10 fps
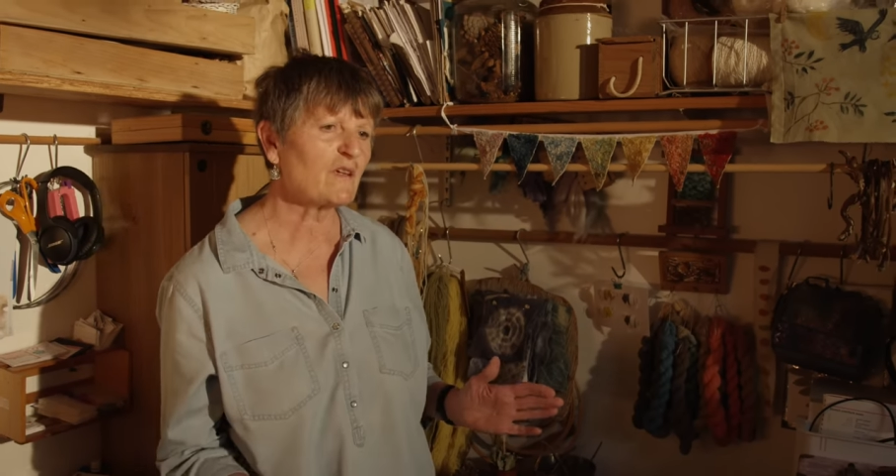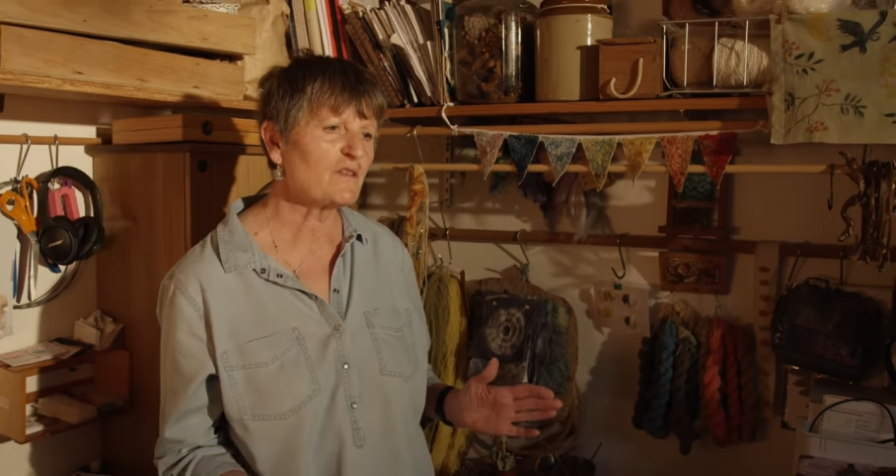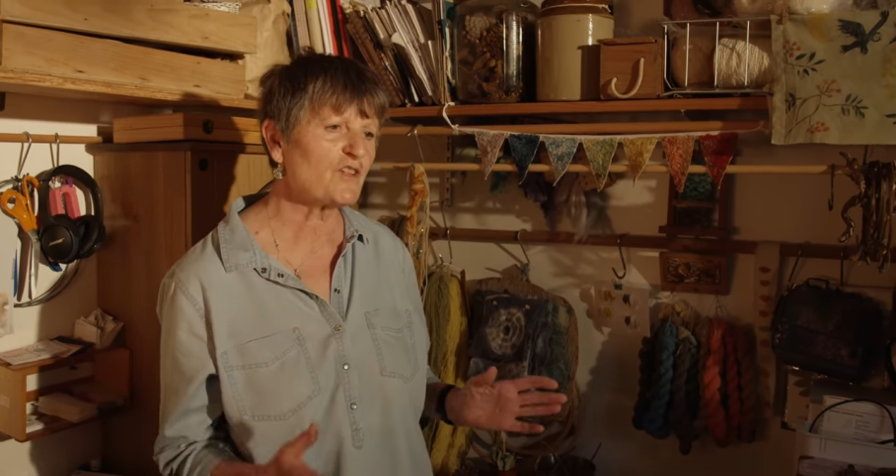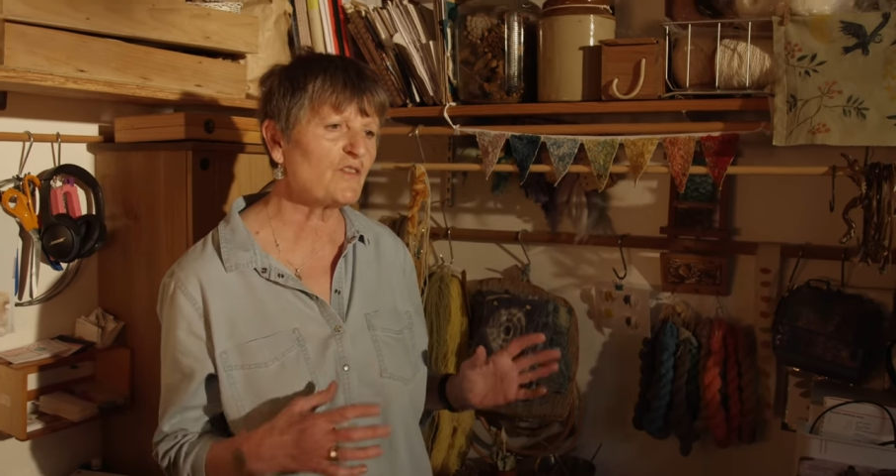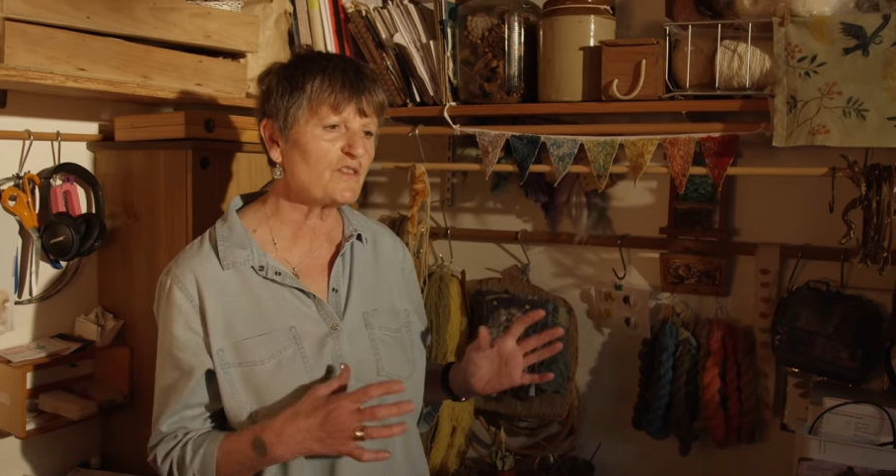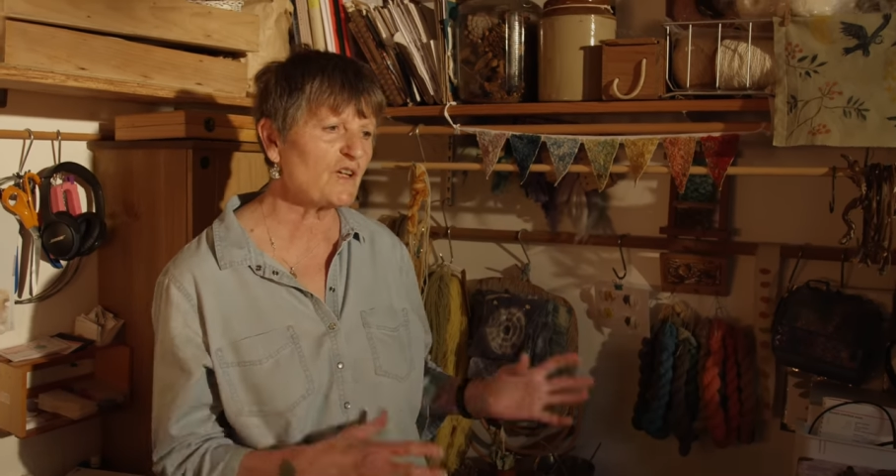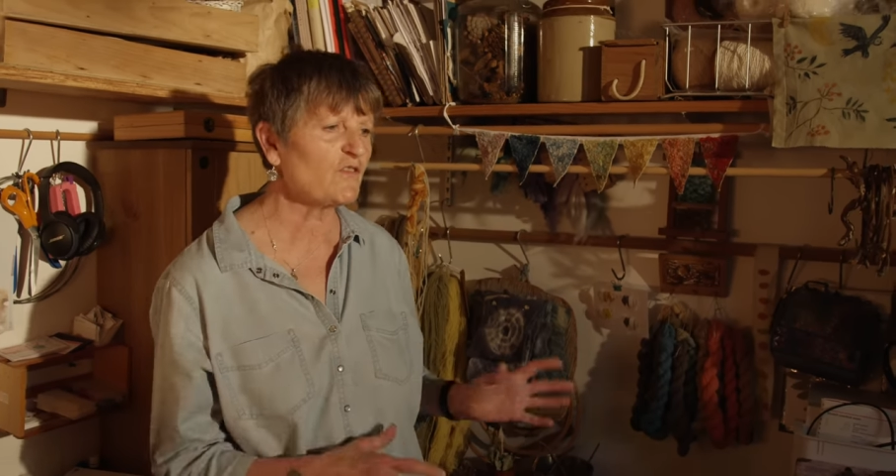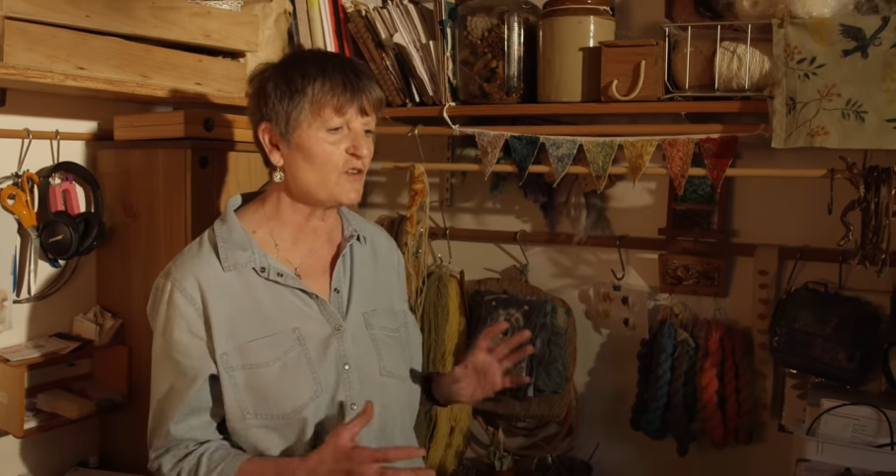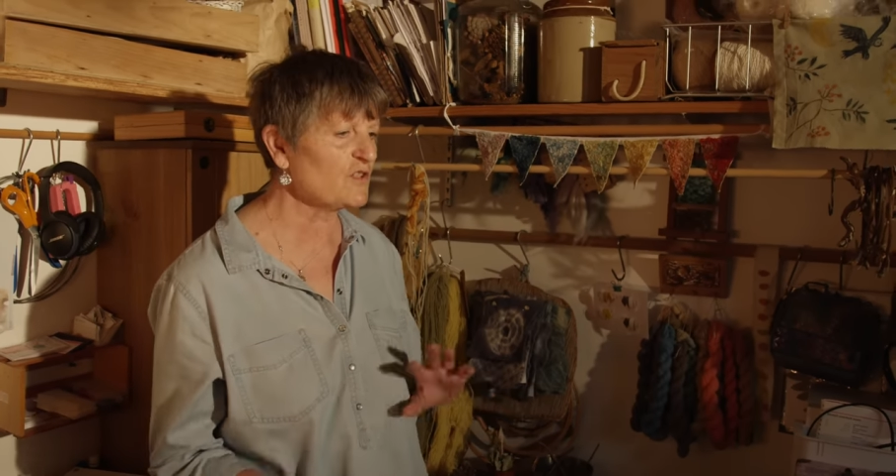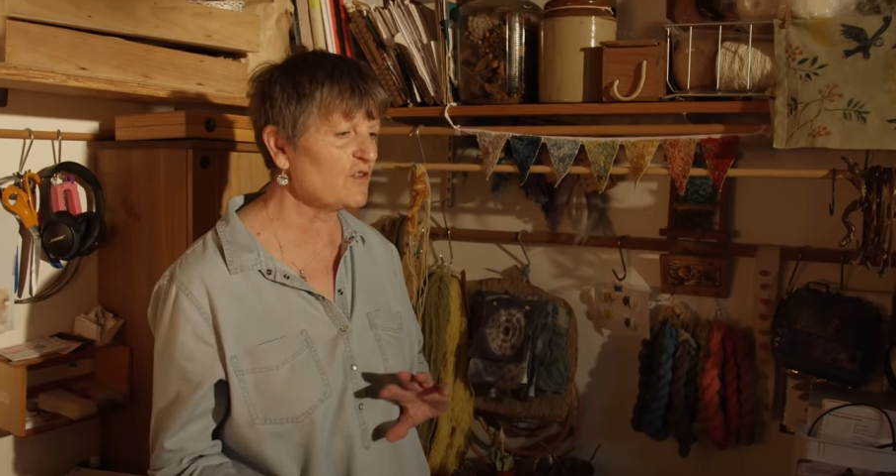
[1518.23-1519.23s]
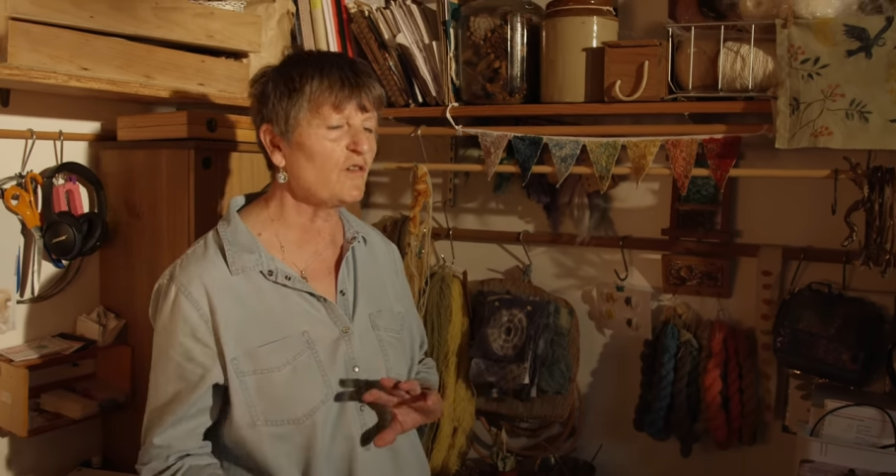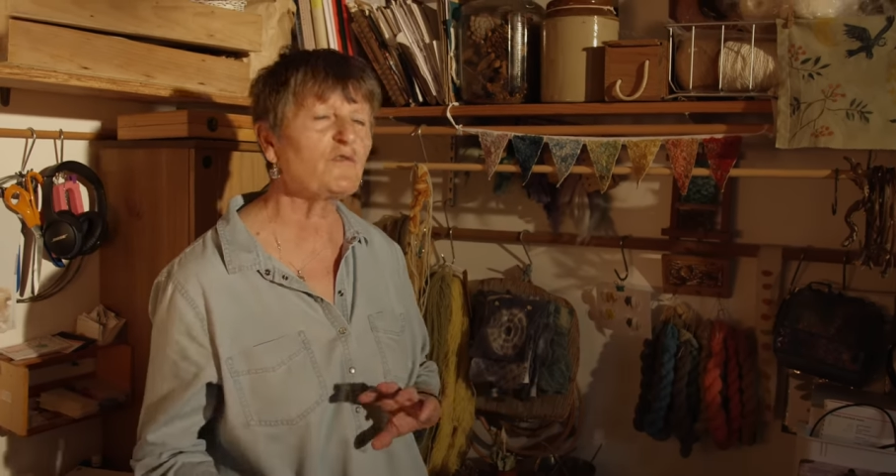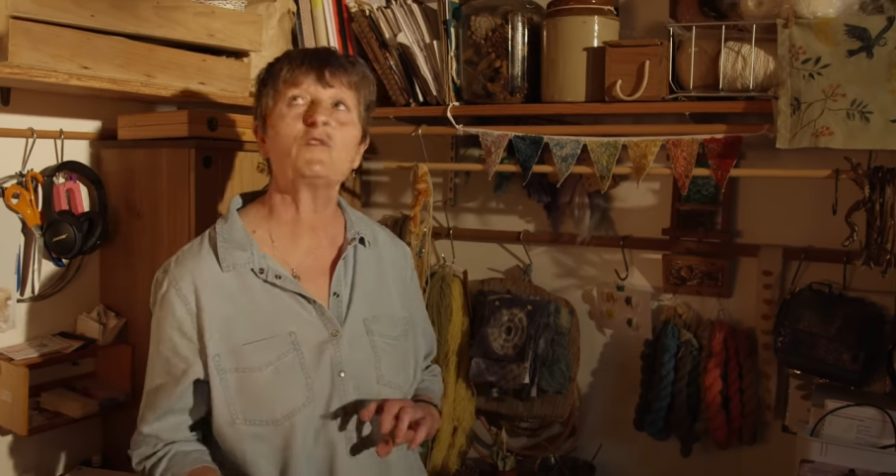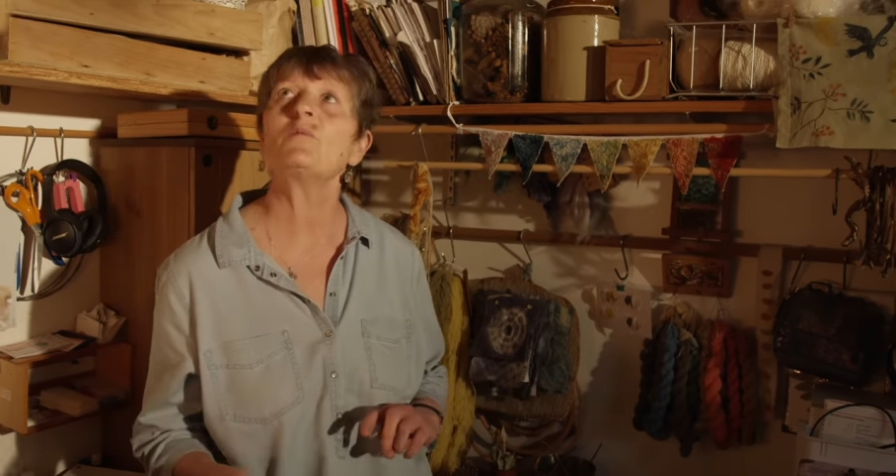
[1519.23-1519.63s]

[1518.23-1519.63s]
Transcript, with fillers: so that I've got a lot for the